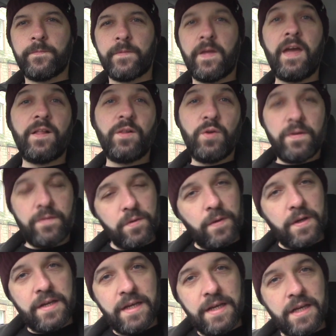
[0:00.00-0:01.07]
Hello
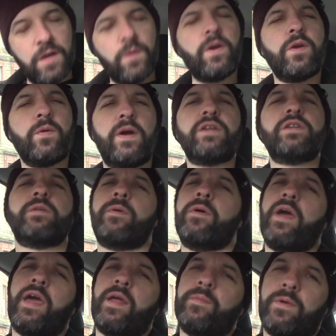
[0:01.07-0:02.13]
everyone. Quick question
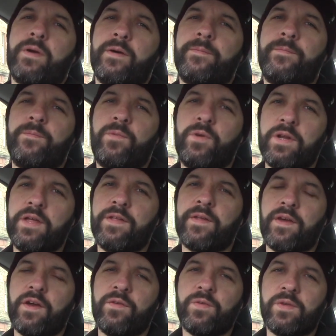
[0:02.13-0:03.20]
about Edinburgh. What do you
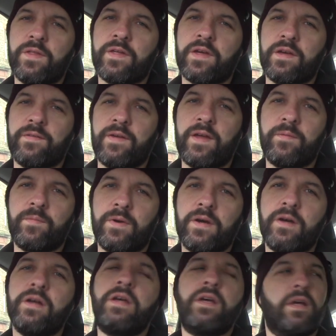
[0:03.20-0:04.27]
think of when you think of
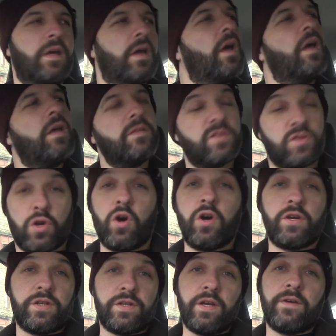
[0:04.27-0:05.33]
Edinburgh?
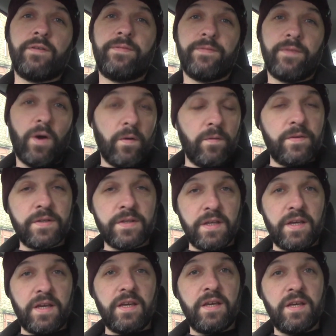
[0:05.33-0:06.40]
Scottish stuff,
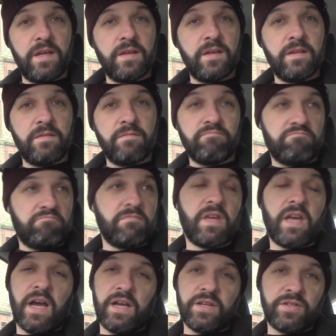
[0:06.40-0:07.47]
obviously.
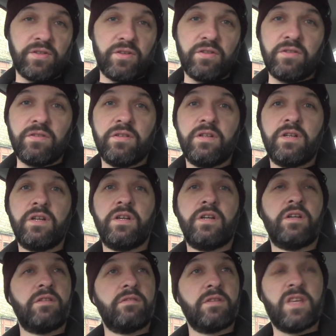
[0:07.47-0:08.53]
Castle,
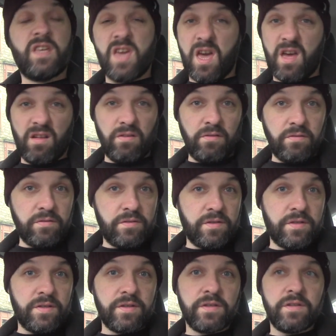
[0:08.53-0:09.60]

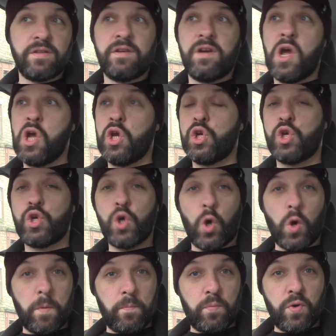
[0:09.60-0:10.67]
kilts,
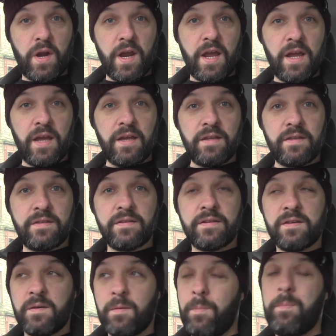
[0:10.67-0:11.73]
shortbread,
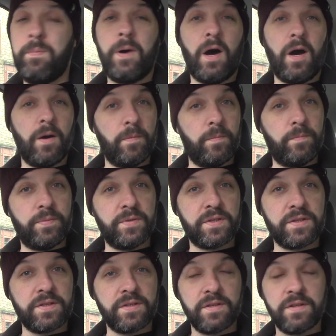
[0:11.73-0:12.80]

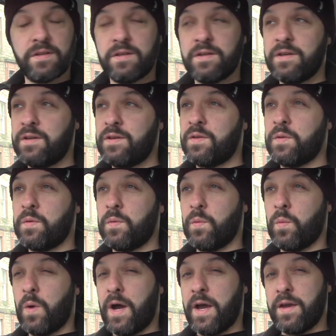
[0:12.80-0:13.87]
pubs,
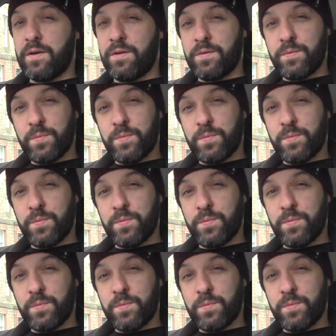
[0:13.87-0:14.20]
Wild